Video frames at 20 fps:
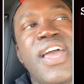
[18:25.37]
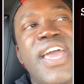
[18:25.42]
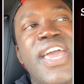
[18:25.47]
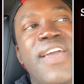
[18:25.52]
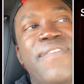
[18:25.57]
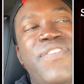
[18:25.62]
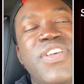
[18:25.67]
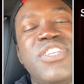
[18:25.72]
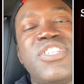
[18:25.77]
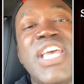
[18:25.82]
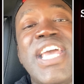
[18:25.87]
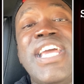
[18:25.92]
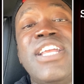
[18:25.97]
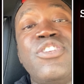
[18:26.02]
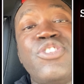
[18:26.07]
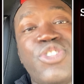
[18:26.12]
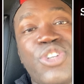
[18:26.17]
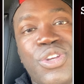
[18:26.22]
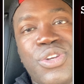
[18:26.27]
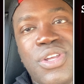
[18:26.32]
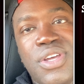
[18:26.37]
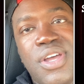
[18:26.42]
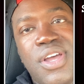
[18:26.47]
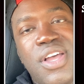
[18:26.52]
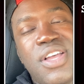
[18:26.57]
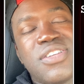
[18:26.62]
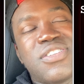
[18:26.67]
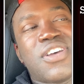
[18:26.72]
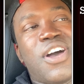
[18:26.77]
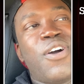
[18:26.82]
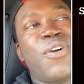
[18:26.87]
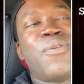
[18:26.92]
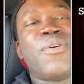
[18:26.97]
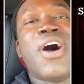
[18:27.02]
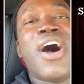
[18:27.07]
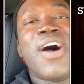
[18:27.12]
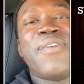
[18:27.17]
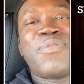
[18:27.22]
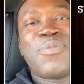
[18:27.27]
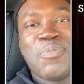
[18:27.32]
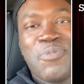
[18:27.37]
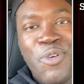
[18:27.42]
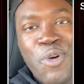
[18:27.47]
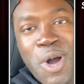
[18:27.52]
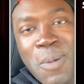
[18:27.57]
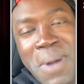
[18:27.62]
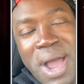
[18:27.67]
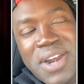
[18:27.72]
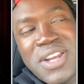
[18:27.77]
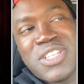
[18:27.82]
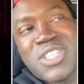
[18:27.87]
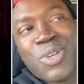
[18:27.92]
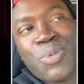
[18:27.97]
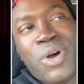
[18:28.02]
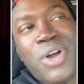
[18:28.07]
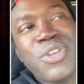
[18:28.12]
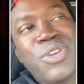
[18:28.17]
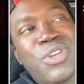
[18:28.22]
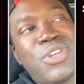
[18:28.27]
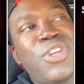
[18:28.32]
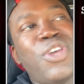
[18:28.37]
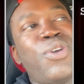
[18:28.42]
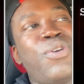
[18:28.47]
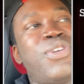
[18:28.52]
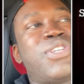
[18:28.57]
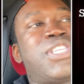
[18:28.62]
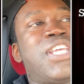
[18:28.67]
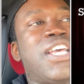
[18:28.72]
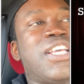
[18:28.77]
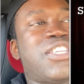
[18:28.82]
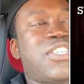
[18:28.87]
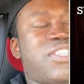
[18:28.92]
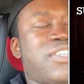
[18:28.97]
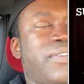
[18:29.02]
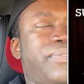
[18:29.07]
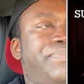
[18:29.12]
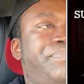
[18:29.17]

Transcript: if he's injured? So I've thought about this. So what you do is this.